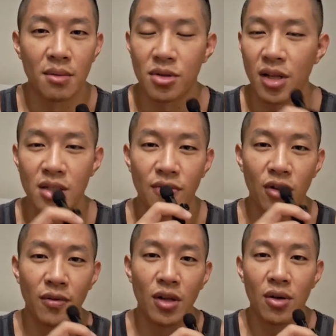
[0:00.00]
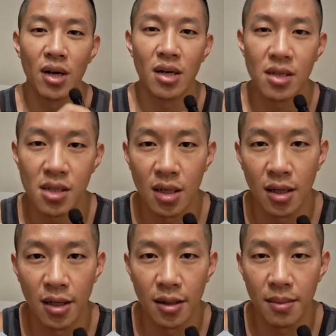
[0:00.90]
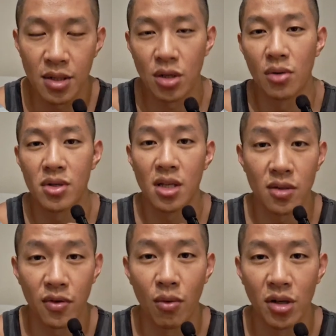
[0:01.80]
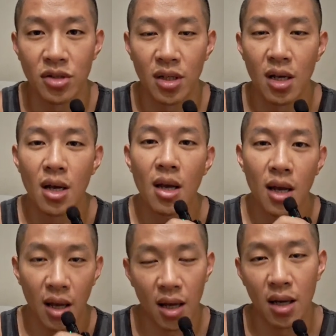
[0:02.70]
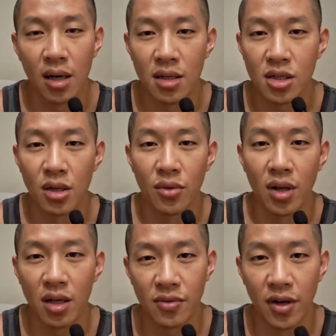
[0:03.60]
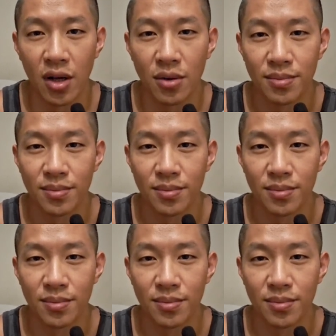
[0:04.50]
so that's it for the video, guys. As always, thanks for watching, and I'll see you in the next video.